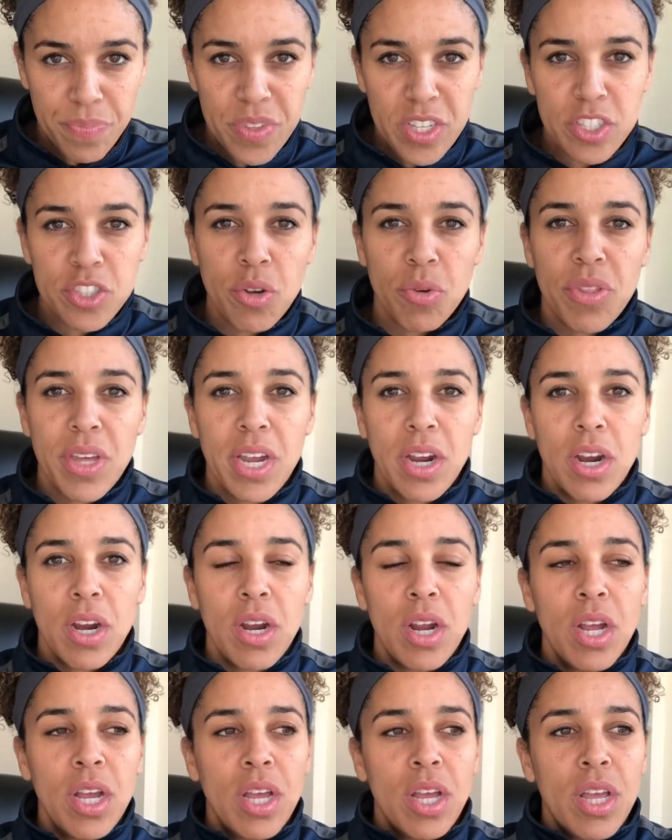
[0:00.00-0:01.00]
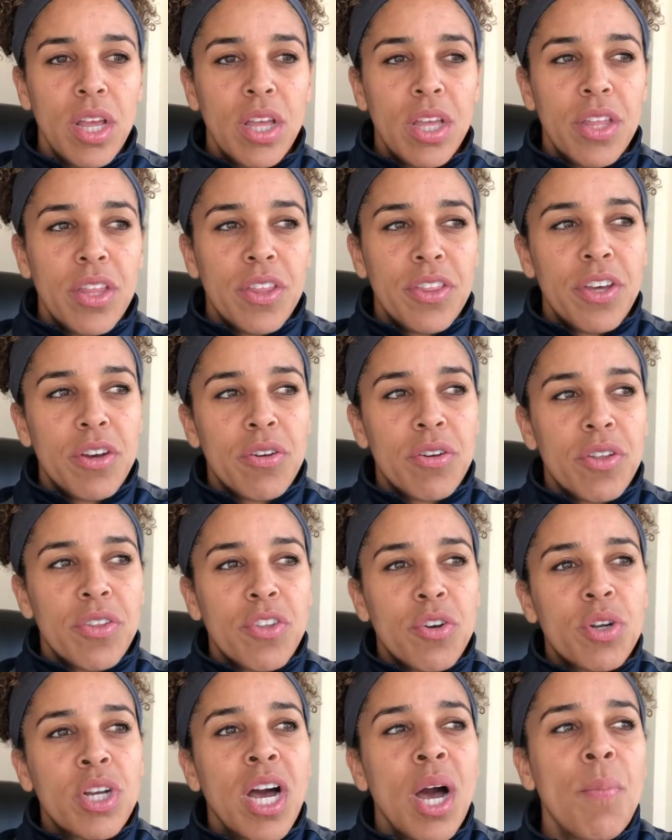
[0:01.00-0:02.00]
So
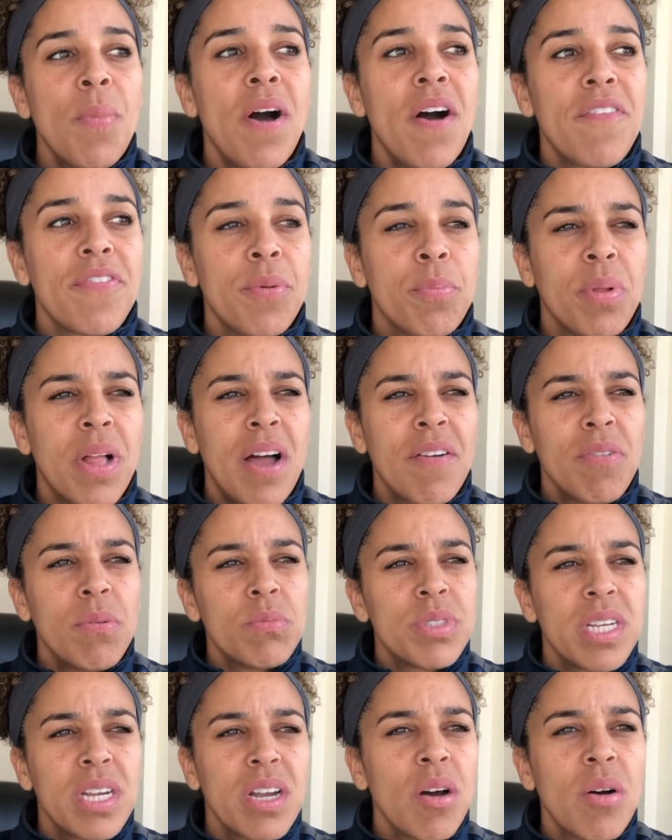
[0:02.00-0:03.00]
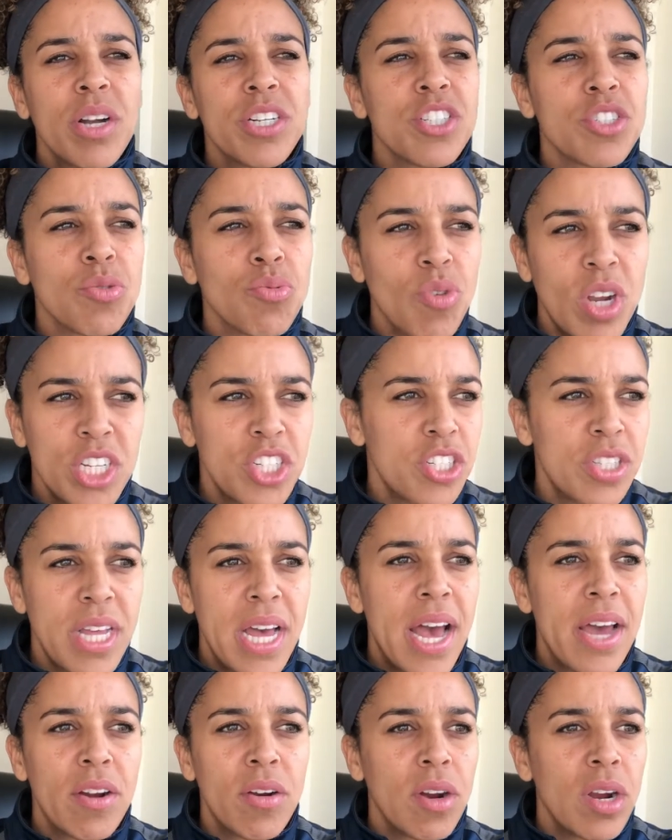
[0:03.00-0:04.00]
they'll come off the platform saying, "Oh, I just rushed
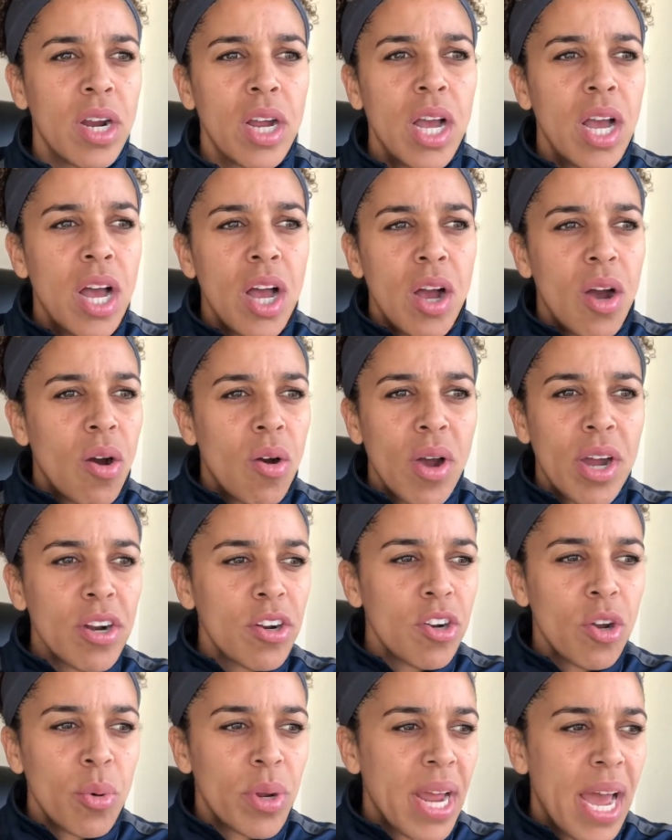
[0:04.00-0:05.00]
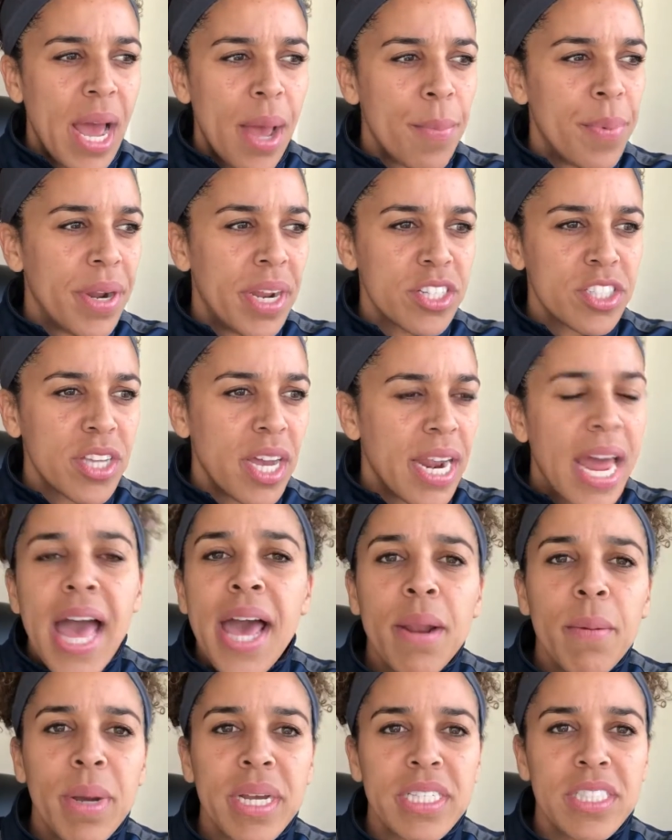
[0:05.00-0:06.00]
that," or "I don't know what happened. I just got
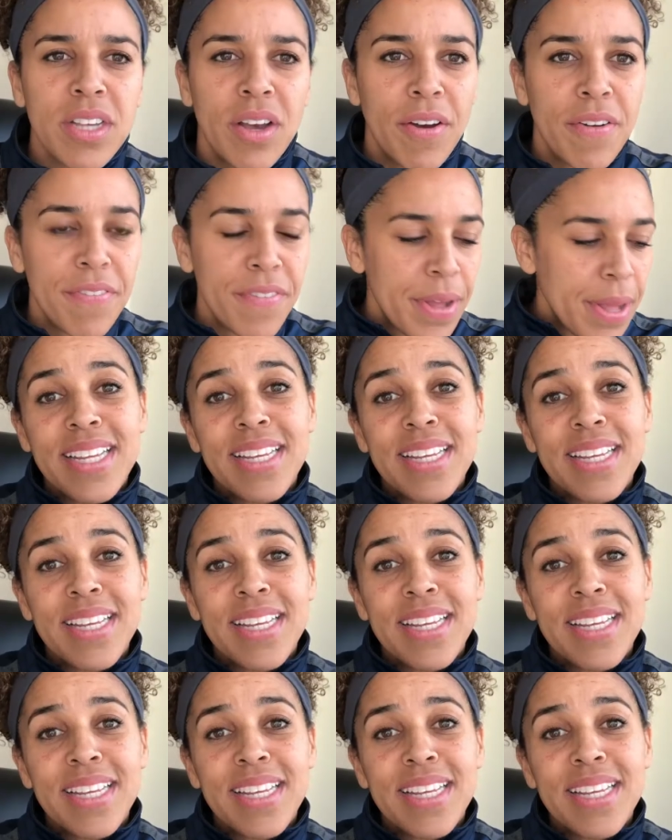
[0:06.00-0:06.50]
ahead of myself."